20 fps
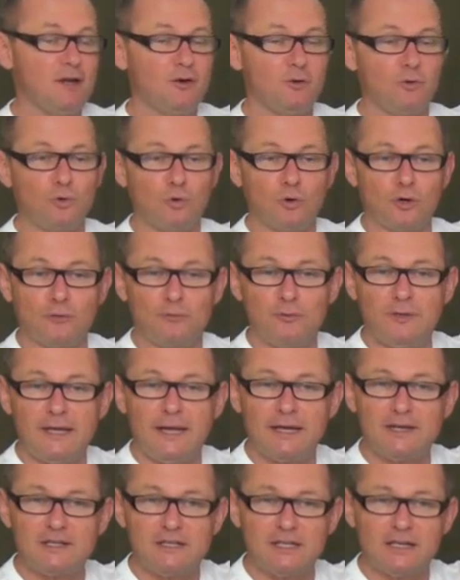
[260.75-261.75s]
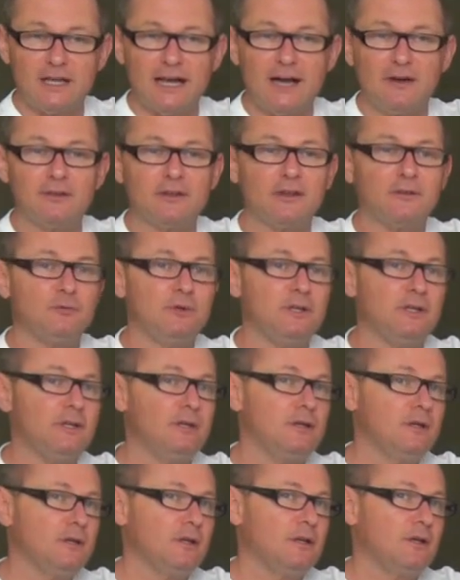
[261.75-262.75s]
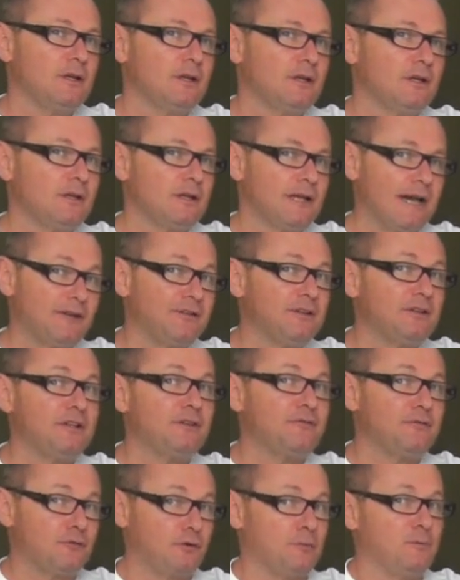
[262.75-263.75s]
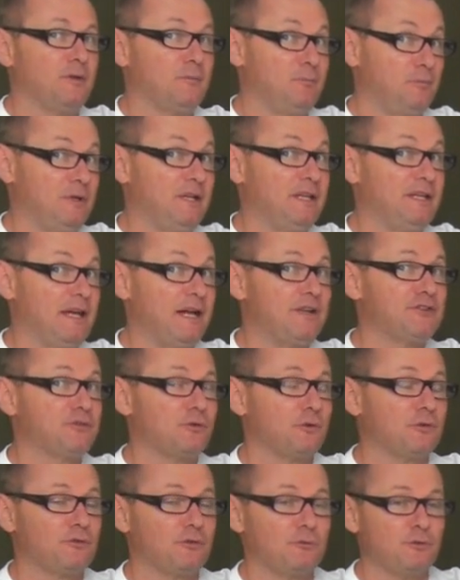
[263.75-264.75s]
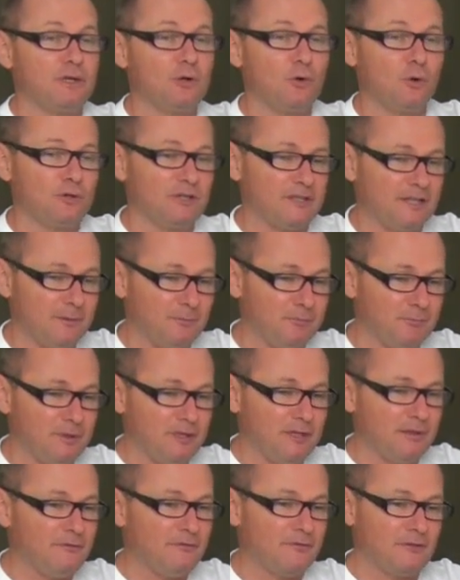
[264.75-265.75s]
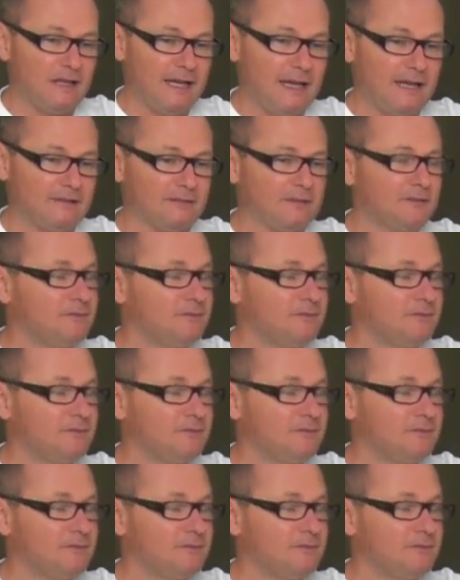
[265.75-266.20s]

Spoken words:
or we actually counted it from the B natural, so we called it a B flat.